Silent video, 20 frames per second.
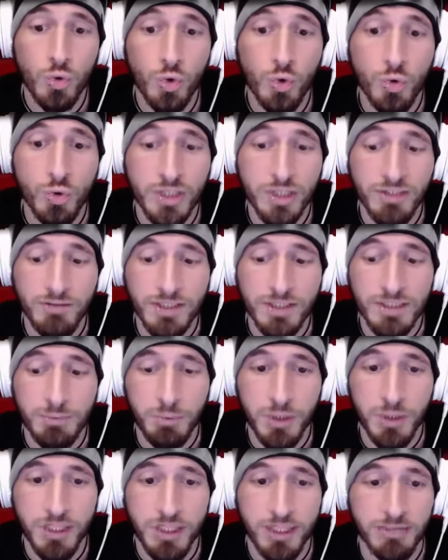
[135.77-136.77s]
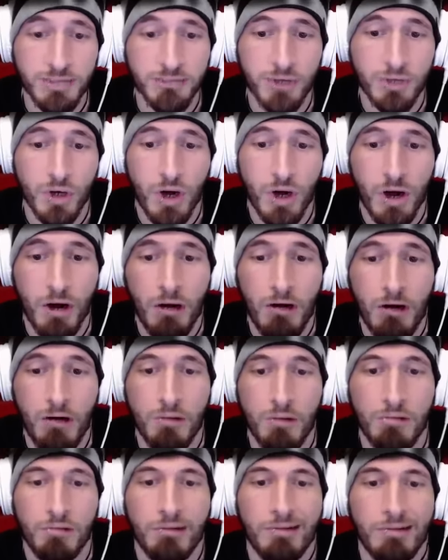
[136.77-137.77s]
even break him
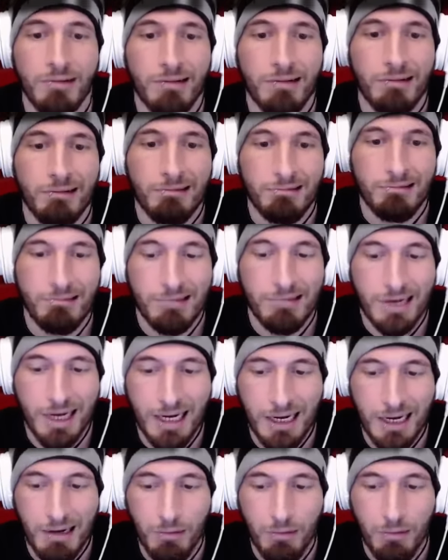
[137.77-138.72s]
now! Now!